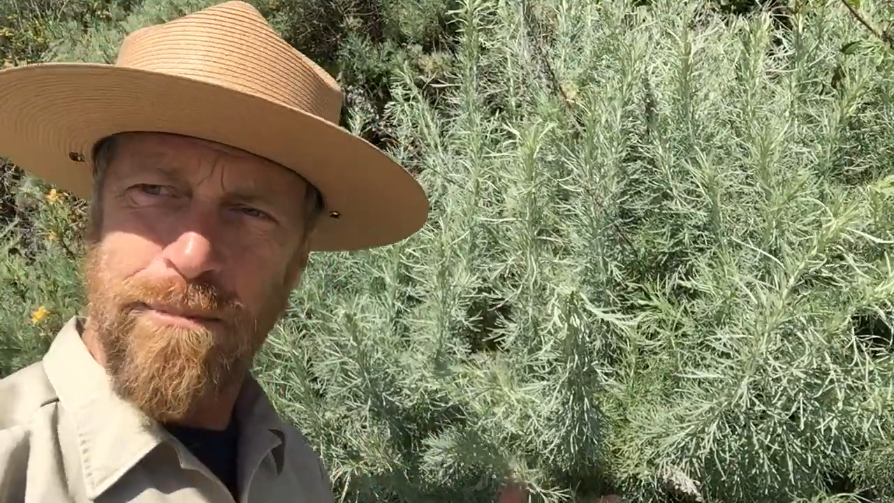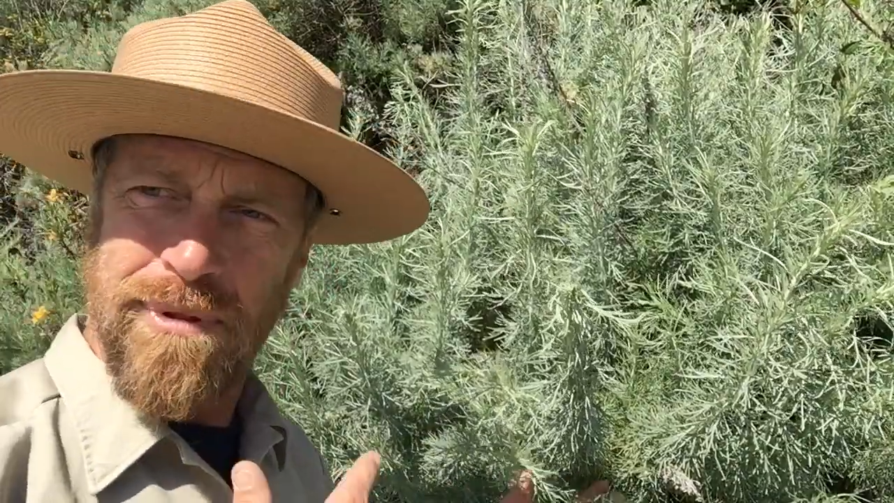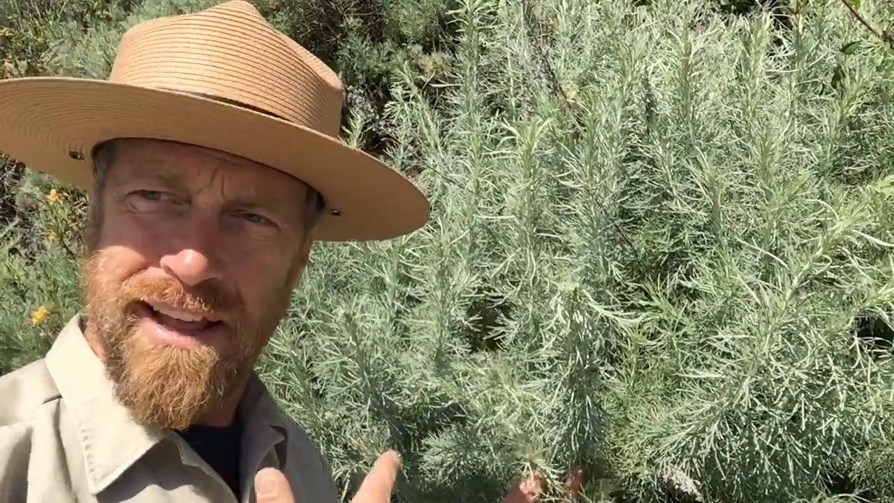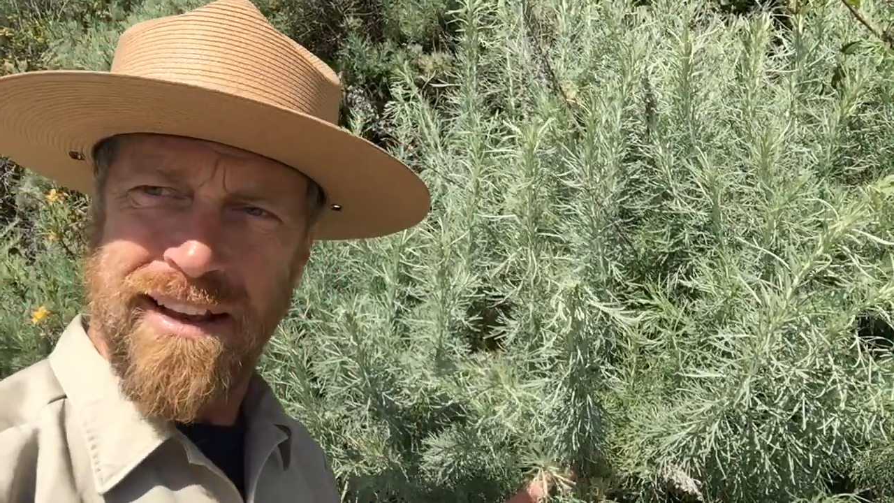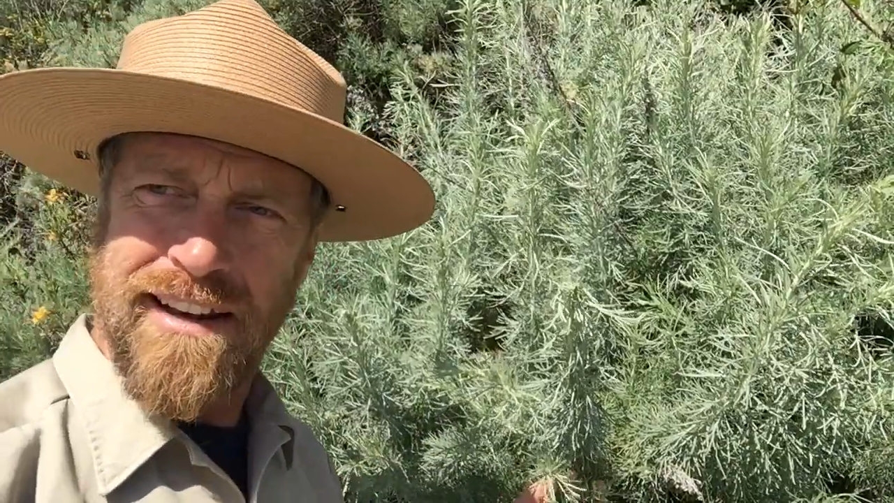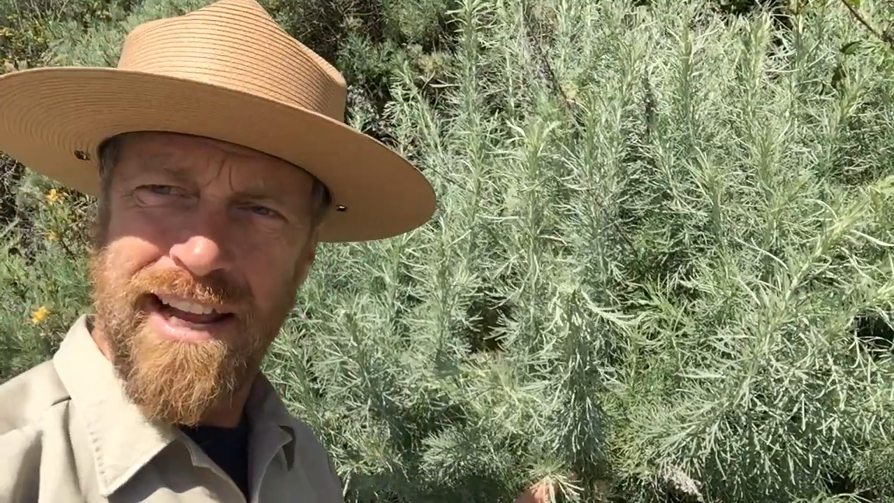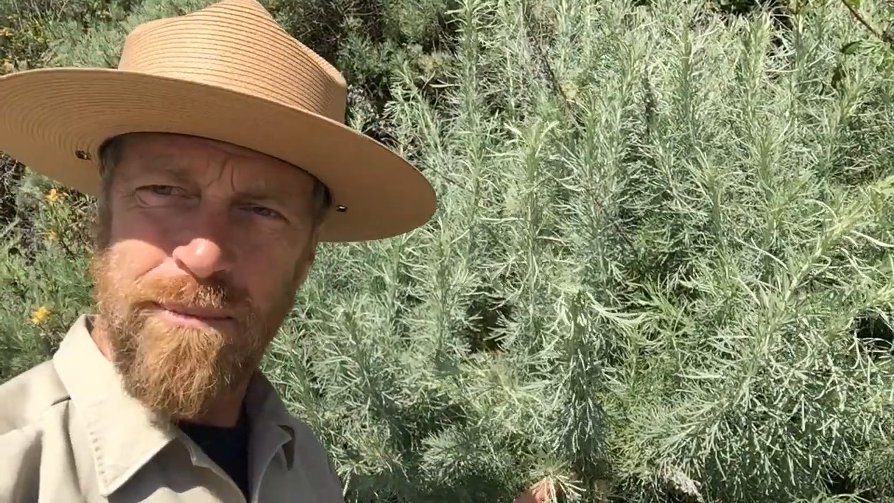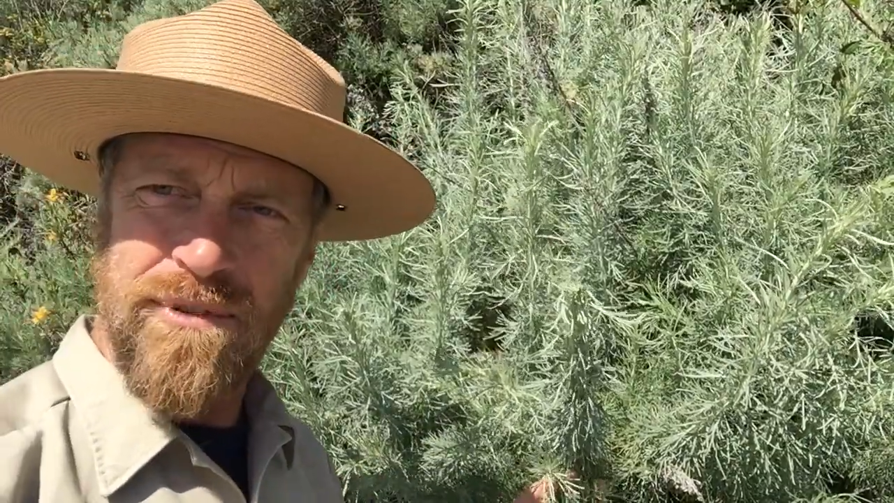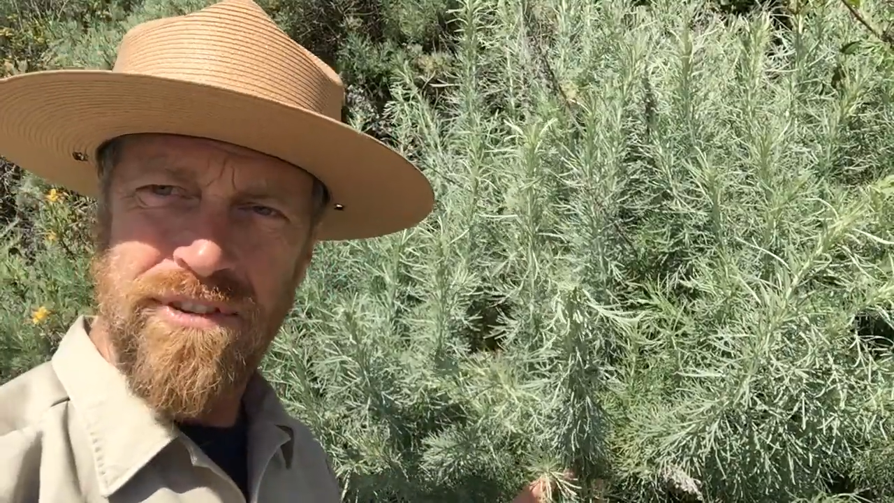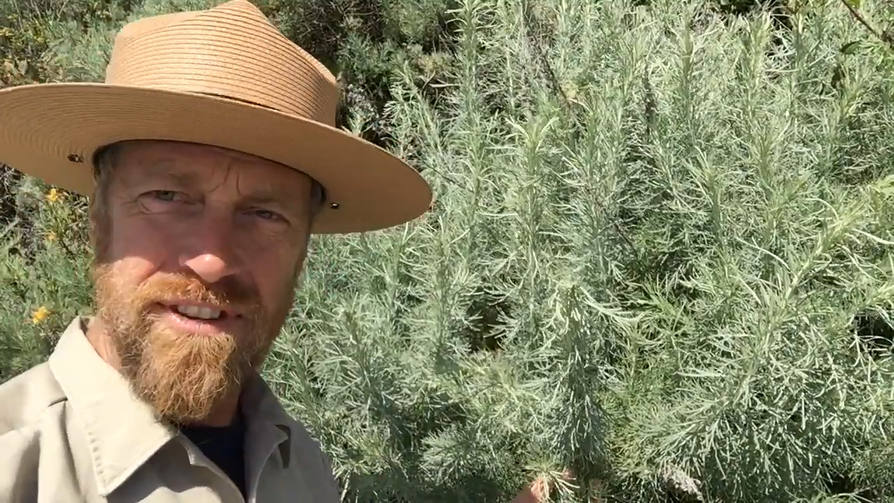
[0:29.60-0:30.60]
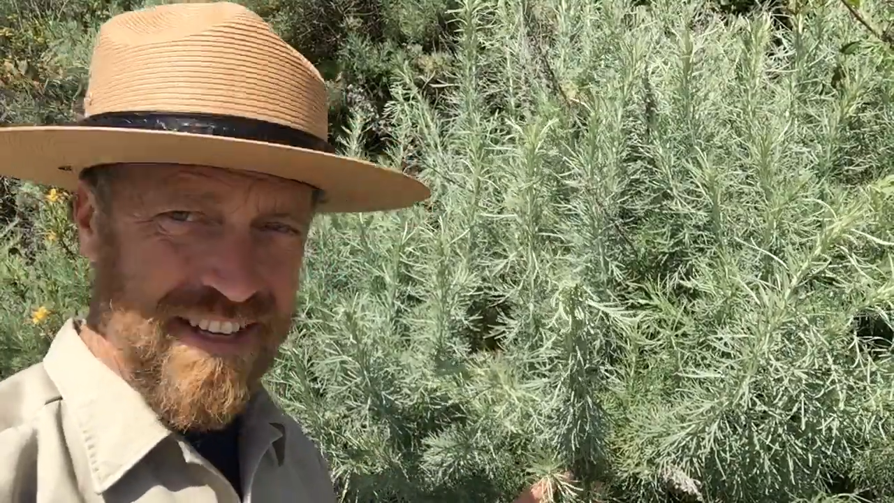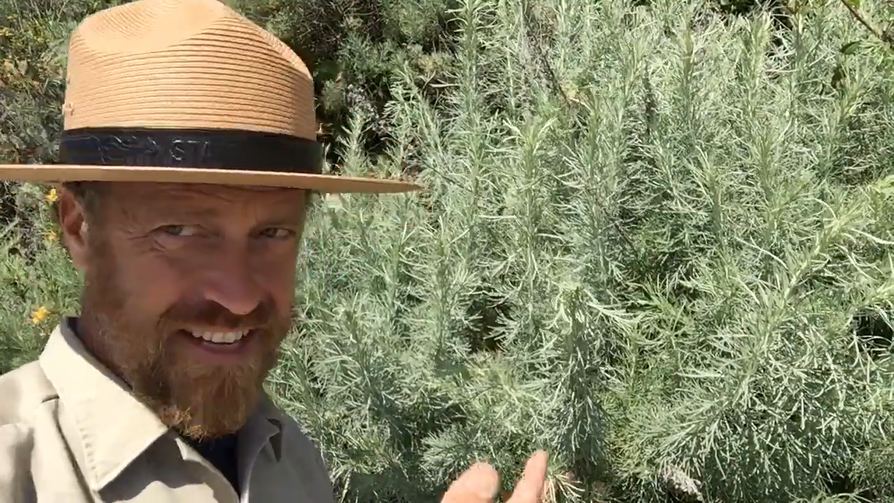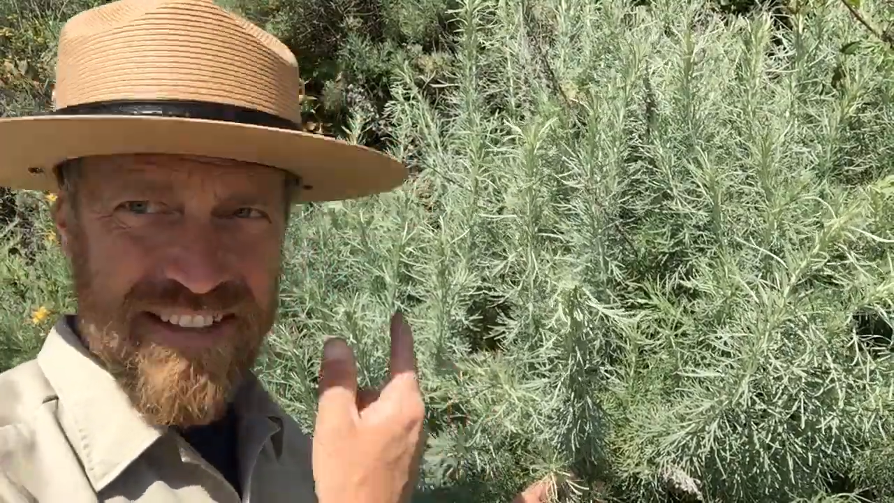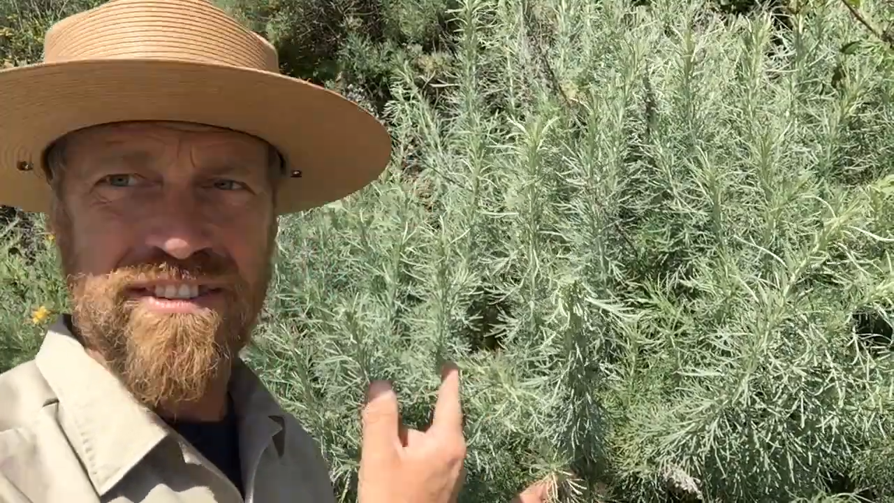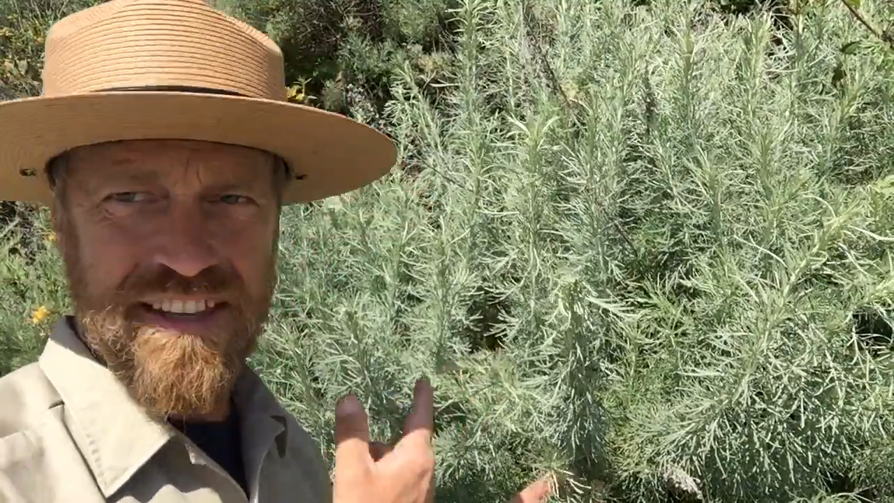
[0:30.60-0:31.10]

plant names, it's